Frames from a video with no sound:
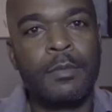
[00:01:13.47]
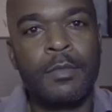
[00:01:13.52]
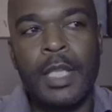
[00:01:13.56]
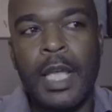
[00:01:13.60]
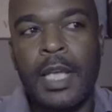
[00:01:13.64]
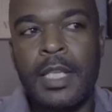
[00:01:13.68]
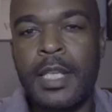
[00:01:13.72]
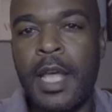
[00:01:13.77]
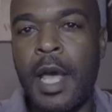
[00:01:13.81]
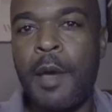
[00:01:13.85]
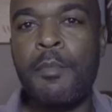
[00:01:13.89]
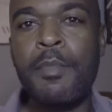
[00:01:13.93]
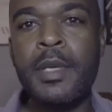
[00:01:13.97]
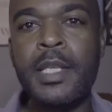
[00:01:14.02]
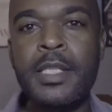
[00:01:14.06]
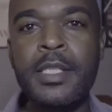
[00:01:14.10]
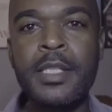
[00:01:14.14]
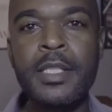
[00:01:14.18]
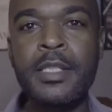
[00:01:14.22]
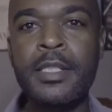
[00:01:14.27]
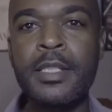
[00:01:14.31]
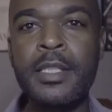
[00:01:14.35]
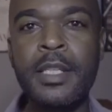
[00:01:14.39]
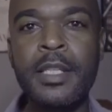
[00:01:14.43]
That's how
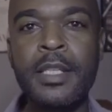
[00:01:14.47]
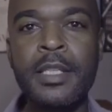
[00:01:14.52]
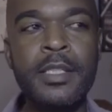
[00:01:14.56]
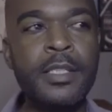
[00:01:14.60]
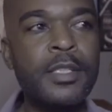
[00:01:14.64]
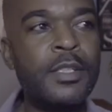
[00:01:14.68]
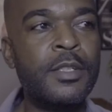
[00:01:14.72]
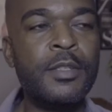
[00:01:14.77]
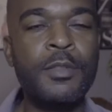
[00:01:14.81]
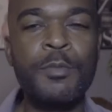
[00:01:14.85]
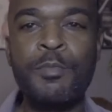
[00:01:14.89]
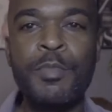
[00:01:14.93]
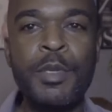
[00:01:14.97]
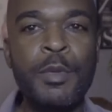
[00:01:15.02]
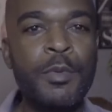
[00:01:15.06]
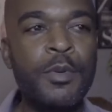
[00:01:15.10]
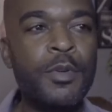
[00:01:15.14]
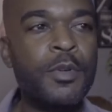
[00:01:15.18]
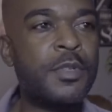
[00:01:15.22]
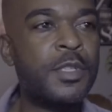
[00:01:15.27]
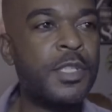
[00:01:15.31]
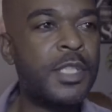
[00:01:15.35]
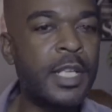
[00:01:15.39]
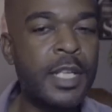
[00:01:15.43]
business is. You know, people
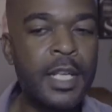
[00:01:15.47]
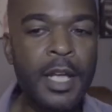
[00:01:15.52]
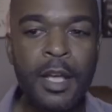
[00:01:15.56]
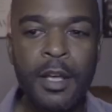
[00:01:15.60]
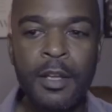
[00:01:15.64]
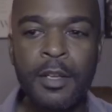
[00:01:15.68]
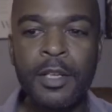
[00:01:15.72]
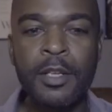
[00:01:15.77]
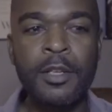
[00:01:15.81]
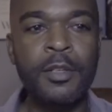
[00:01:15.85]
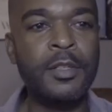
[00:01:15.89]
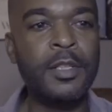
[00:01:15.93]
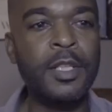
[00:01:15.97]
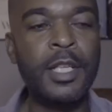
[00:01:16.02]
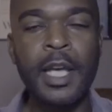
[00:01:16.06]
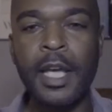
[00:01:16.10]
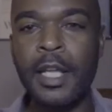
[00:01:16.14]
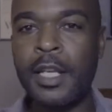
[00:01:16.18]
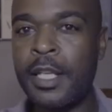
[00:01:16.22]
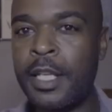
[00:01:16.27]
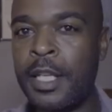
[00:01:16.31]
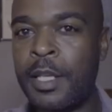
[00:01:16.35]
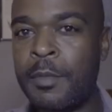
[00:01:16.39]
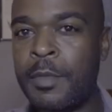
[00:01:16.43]
gonna sit down, they're gonna look
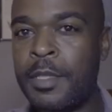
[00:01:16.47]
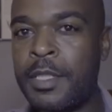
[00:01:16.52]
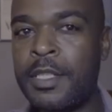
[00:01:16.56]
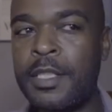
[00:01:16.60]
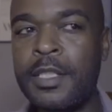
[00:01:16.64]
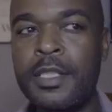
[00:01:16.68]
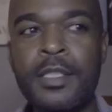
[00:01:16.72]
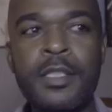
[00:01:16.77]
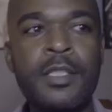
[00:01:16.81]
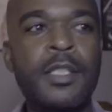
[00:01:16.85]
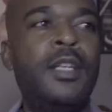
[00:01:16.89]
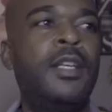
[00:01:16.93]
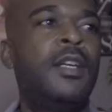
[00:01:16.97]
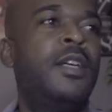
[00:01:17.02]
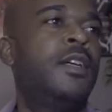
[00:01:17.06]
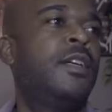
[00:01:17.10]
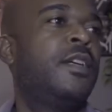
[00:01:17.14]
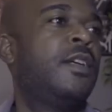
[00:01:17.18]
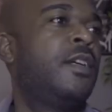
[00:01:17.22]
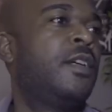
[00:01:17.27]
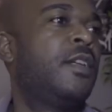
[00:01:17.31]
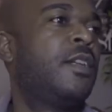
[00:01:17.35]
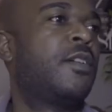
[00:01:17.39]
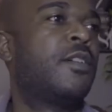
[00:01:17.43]
at the images,
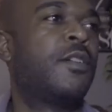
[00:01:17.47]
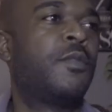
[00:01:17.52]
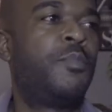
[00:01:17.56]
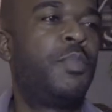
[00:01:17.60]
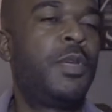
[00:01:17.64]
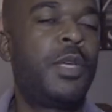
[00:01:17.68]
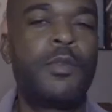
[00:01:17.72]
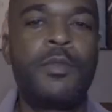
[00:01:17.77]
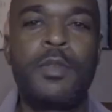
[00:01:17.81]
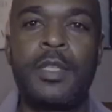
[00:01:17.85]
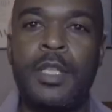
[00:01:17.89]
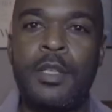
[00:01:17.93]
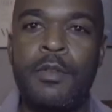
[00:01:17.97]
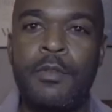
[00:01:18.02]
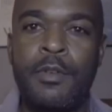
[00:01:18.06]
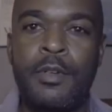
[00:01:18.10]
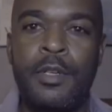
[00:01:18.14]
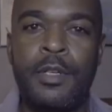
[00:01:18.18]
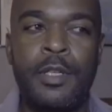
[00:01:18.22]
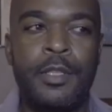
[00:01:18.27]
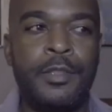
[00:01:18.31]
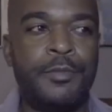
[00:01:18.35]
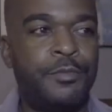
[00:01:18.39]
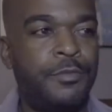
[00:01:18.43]
they're gonna pick what they
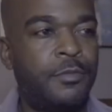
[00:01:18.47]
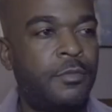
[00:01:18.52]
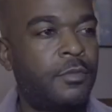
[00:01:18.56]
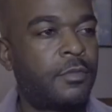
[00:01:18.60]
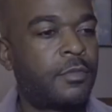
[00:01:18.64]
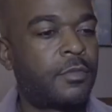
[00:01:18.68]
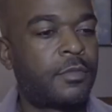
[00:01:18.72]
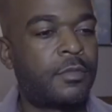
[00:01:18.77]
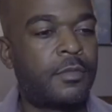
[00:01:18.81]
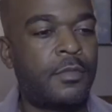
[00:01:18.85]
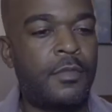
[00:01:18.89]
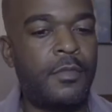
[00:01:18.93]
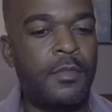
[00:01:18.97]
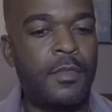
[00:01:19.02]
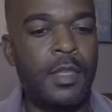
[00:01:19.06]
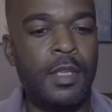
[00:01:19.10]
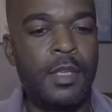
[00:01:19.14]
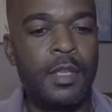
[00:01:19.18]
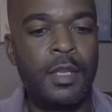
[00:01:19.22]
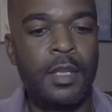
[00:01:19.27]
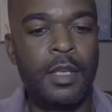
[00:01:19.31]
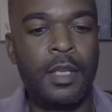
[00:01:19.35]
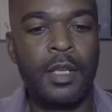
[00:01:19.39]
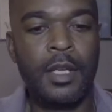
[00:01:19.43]
want.
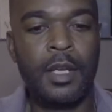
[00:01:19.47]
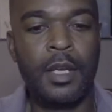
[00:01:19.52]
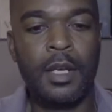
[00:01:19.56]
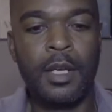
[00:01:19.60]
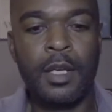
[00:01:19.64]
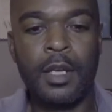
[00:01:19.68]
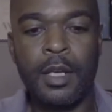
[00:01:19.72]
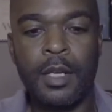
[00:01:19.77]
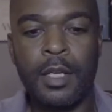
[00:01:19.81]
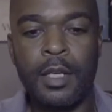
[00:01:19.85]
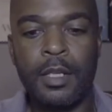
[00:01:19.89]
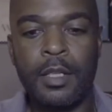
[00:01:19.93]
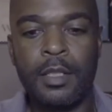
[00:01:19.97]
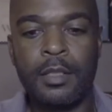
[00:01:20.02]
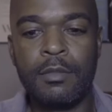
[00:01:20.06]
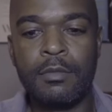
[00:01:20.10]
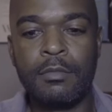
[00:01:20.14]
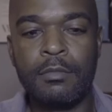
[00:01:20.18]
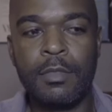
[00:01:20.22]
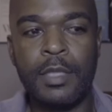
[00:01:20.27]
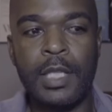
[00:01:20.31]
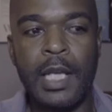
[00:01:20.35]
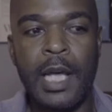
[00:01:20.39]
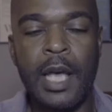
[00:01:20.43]
Uh,
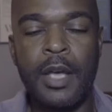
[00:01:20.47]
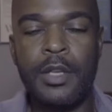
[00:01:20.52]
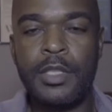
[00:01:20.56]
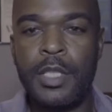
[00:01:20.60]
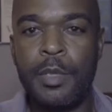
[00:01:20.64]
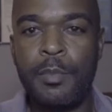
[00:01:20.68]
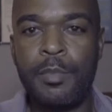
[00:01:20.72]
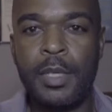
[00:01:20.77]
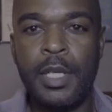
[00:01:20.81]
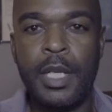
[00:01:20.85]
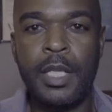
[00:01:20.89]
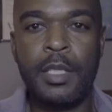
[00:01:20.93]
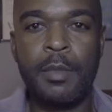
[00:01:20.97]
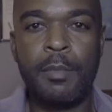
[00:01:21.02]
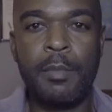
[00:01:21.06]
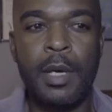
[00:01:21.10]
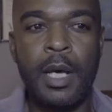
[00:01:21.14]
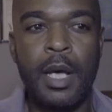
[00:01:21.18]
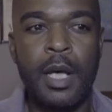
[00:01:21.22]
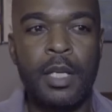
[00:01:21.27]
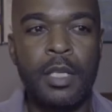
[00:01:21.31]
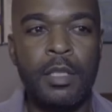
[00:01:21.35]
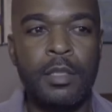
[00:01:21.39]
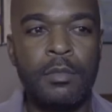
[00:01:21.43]
I usually put at the
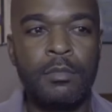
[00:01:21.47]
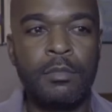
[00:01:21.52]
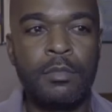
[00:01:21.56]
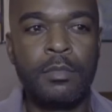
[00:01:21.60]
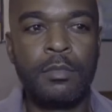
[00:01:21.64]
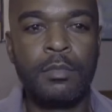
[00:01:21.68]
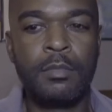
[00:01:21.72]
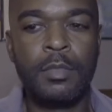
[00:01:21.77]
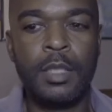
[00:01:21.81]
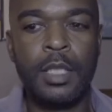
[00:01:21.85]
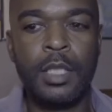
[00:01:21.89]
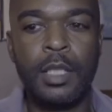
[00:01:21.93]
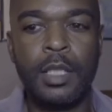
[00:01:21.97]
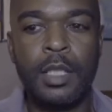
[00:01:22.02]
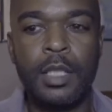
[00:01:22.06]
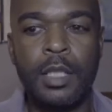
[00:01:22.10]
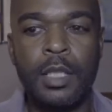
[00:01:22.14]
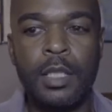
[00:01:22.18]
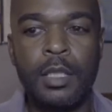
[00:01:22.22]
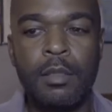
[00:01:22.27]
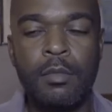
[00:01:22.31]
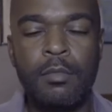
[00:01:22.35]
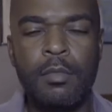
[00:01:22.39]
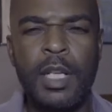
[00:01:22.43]
bottom.
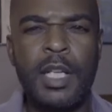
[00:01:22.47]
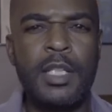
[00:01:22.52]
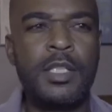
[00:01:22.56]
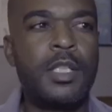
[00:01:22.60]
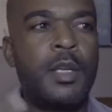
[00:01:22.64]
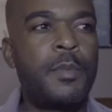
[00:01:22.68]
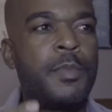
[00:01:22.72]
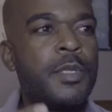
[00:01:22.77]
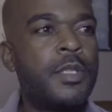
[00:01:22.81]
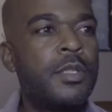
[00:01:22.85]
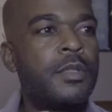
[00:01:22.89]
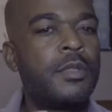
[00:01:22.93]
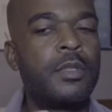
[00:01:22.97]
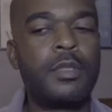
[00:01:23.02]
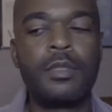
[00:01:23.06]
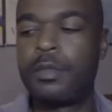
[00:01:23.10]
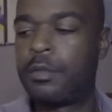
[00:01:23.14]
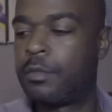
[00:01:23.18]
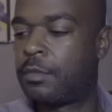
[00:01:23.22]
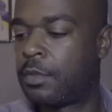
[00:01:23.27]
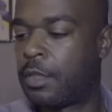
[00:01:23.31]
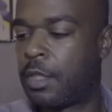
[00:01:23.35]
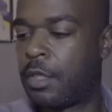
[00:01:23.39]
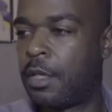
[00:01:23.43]
Uh, let's jump into it.
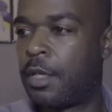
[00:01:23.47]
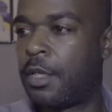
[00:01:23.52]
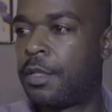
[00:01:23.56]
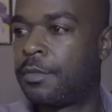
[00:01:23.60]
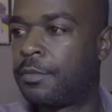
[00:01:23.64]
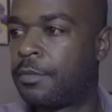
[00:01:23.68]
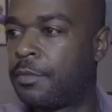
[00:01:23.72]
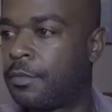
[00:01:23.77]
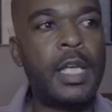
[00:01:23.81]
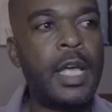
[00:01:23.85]
All right.